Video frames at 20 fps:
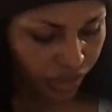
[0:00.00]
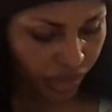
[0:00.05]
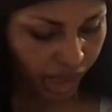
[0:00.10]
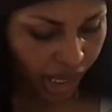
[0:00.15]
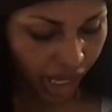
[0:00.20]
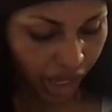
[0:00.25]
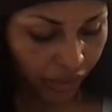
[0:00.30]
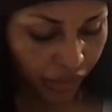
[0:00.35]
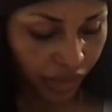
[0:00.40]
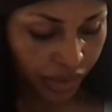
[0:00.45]

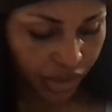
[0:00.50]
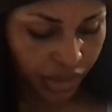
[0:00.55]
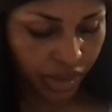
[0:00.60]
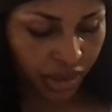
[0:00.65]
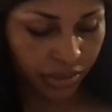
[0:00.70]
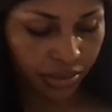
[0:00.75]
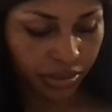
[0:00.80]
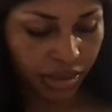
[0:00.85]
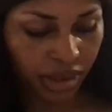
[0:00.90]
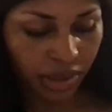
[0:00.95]
do
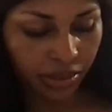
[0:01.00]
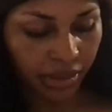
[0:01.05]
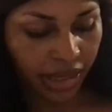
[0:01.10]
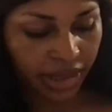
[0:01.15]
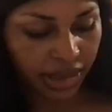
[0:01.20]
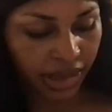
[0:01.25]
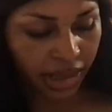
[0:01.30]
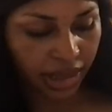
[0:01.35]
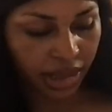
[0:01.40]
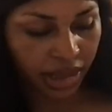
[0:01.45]
some mess
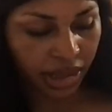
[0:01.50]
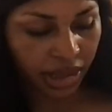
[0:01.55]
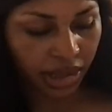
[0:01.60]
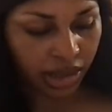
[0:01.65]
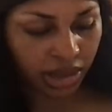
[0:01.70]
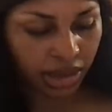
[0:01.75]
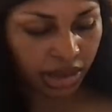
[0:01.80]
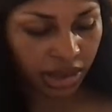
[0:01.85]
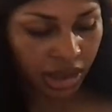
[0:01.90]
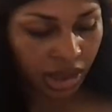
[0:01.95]
like
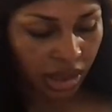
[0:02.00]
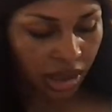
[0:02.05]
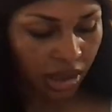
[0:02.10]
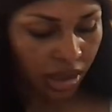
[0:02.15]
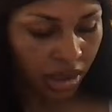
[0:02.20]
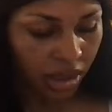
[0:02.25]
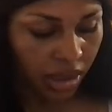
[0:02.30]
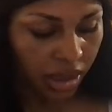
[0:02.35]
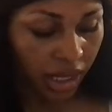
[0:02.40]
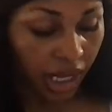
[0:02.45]
this,
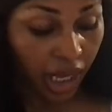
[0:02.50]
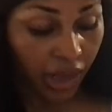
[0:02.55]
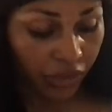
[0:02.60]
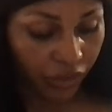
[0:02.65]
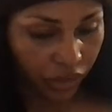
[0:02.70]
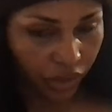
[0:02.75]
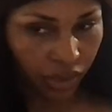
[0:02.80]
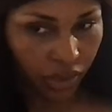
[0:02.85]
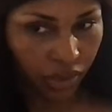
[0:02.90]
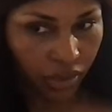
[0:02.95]

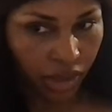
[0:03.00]
ever.